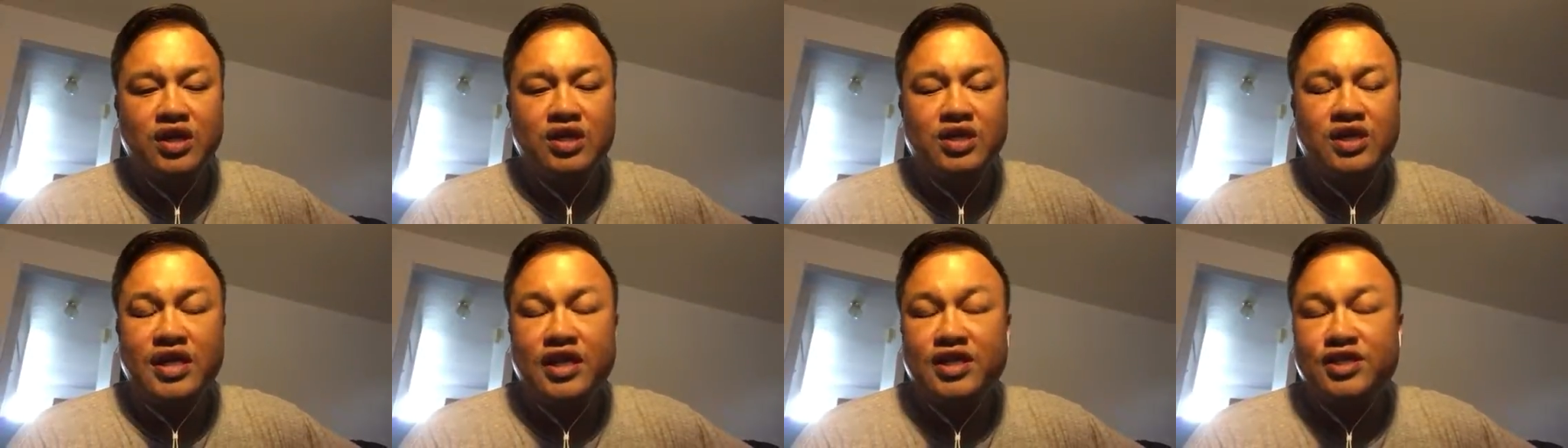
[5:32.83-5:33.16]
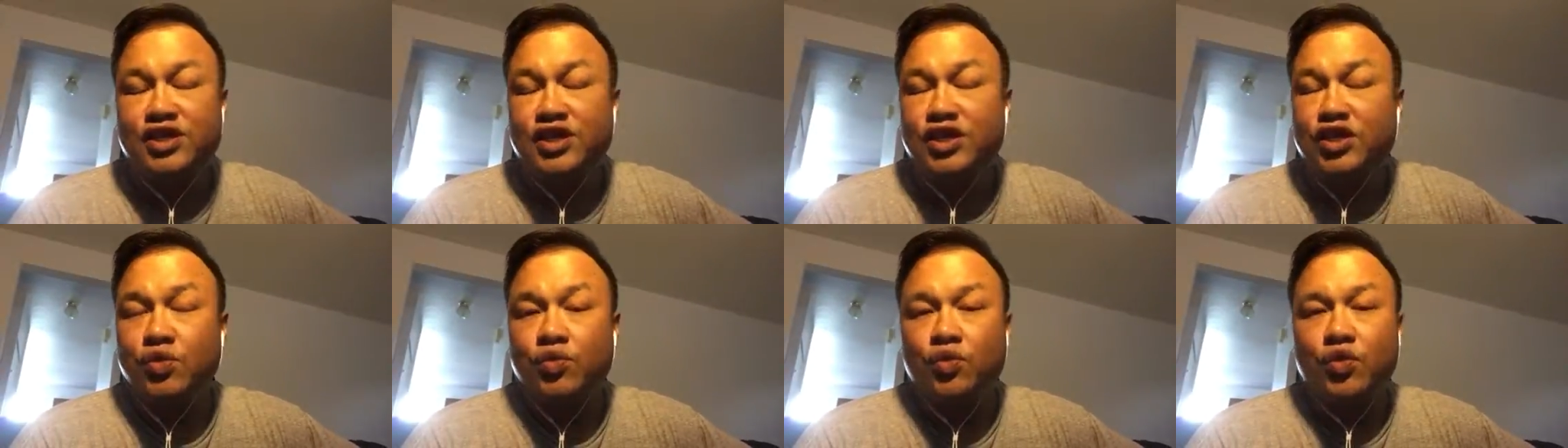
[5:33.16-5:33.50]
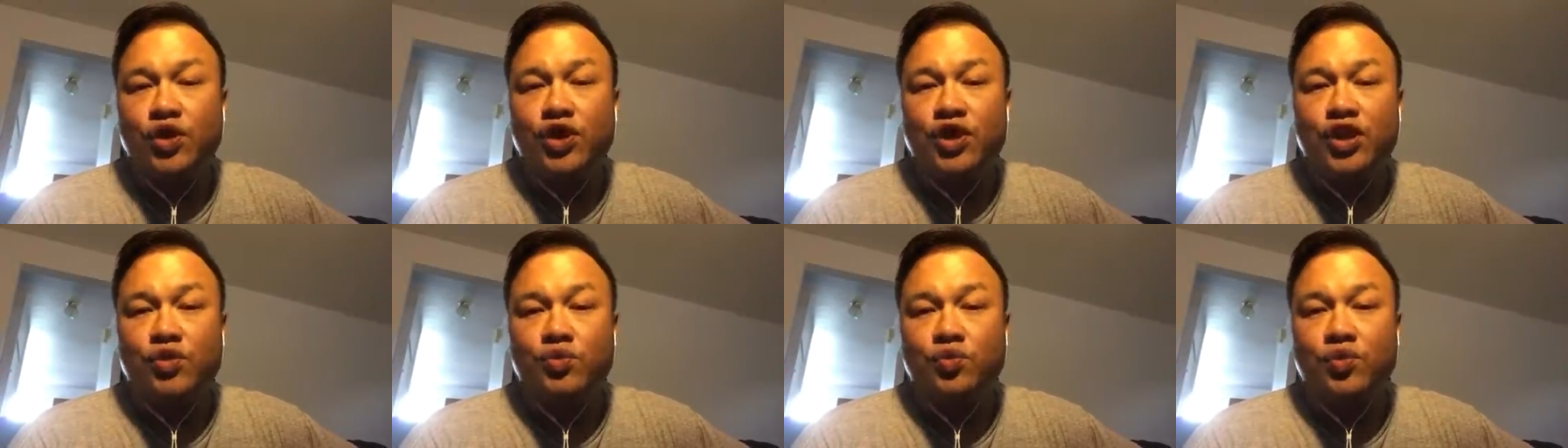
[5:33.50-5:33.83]
teaching the
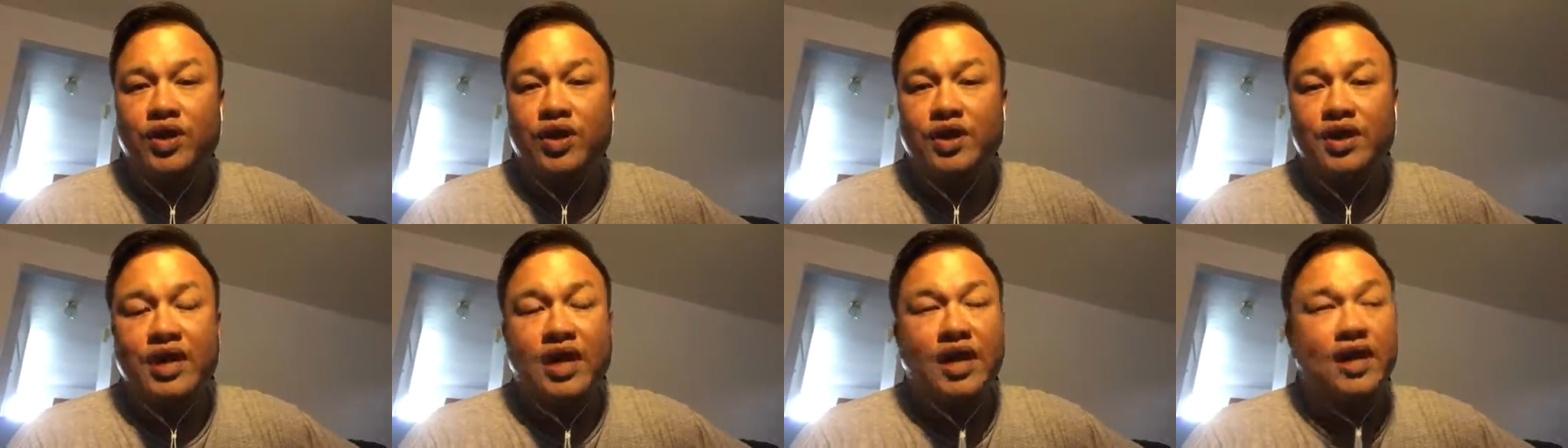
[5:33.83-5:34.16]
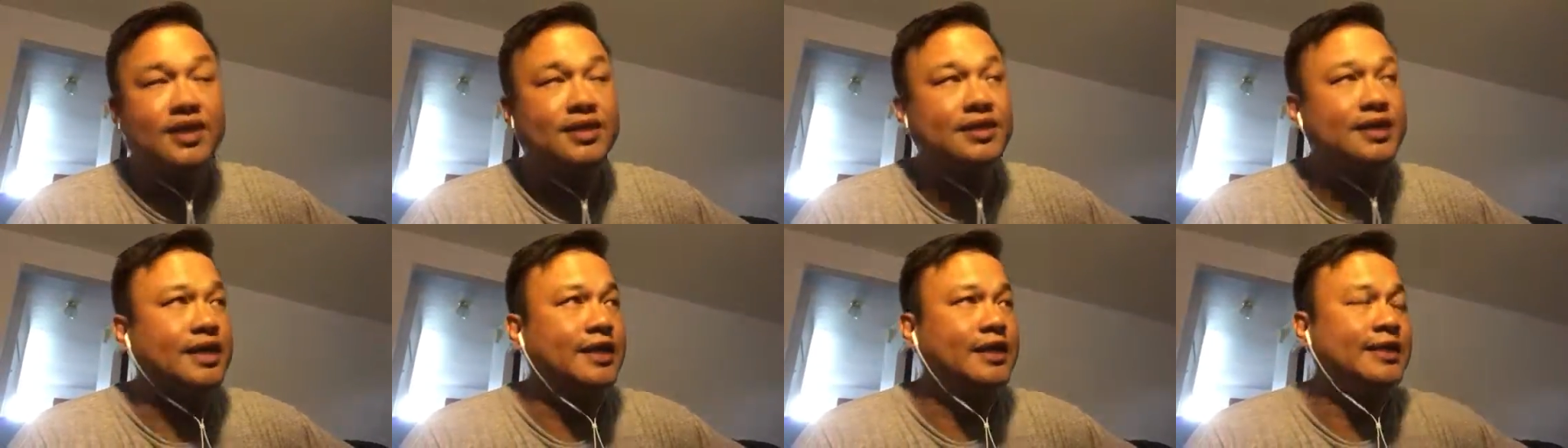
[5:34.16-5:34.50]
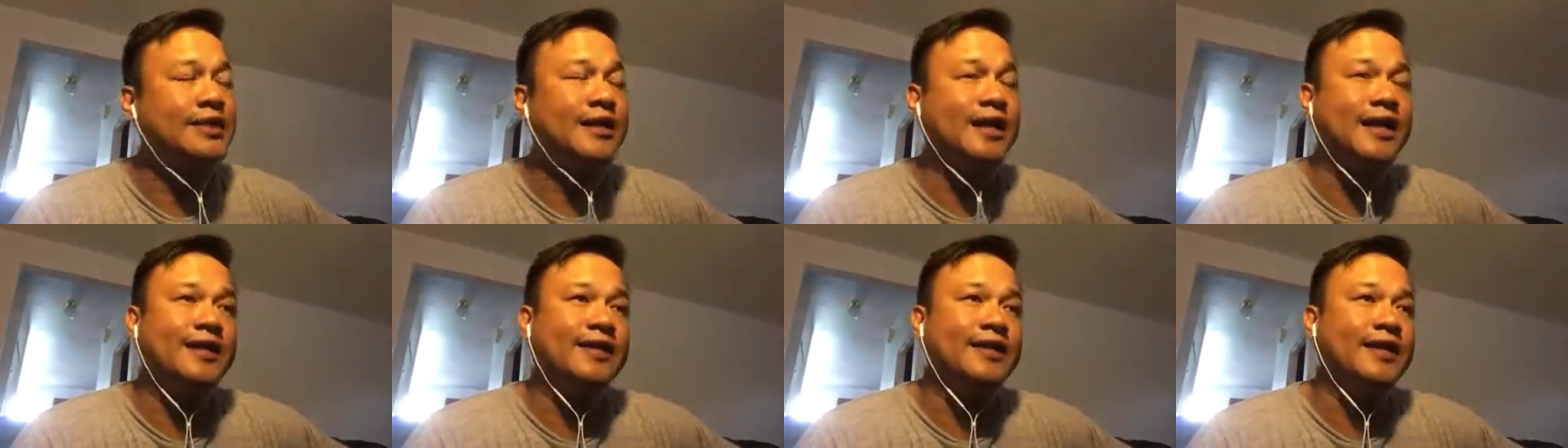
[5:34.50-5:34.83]
word and whatnot, uh,
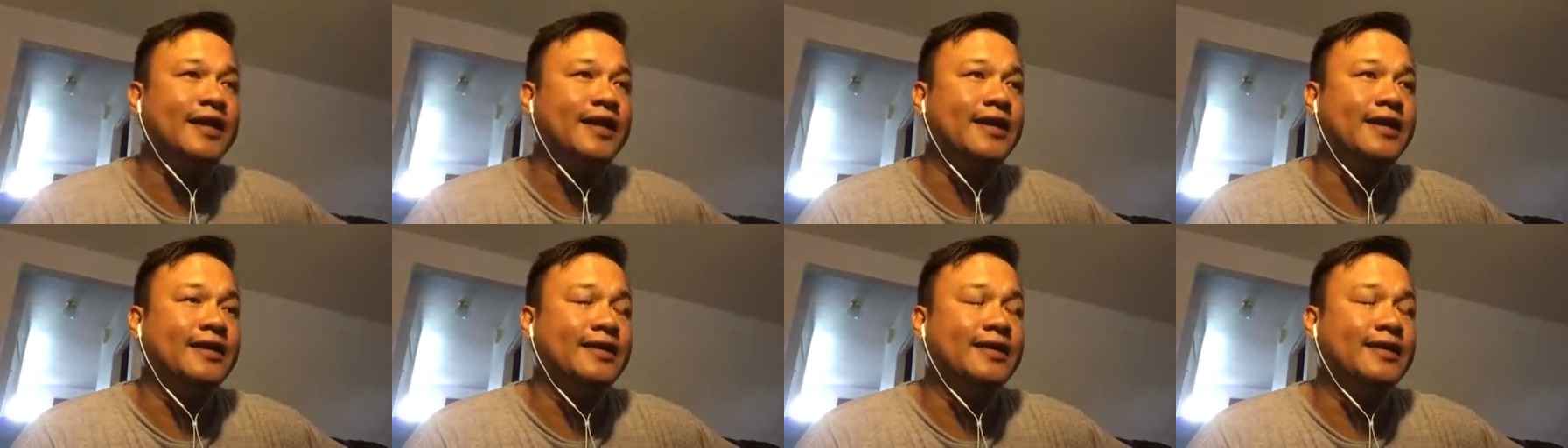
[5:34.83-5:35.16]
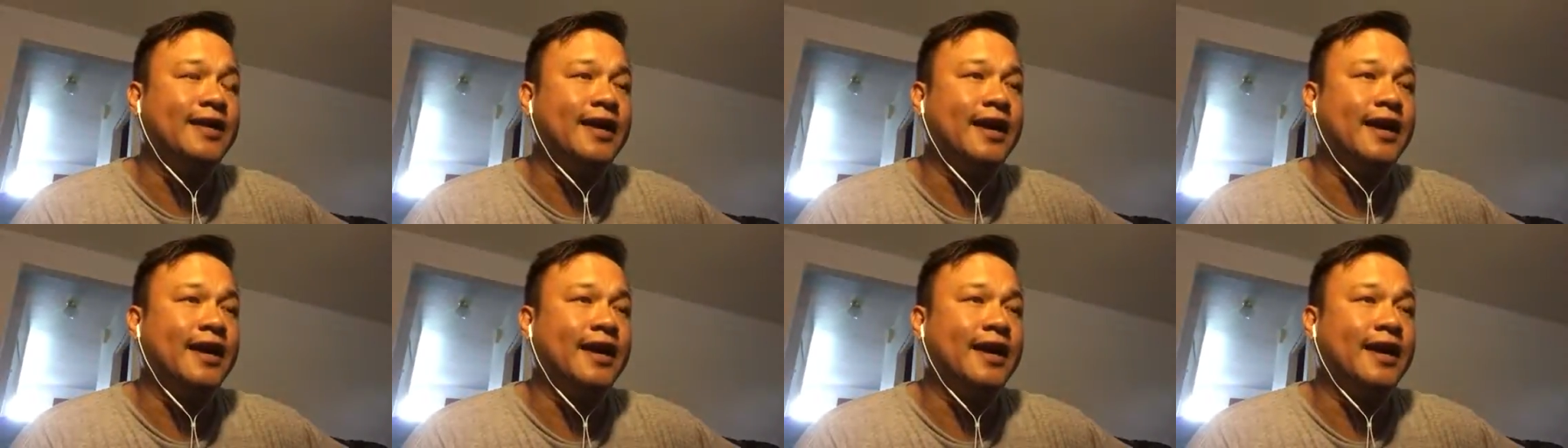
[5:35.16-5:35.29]
and and